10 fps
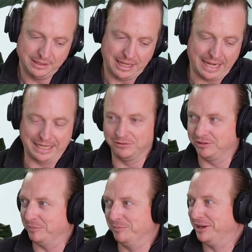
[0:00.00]
Add in
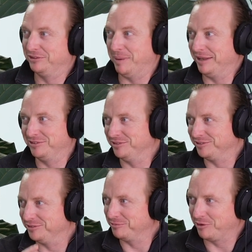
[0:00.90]
some expenses
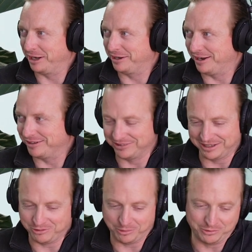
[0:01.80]
and some credit cards and that
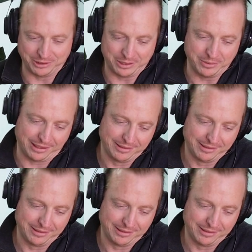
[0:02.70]
drops really quick.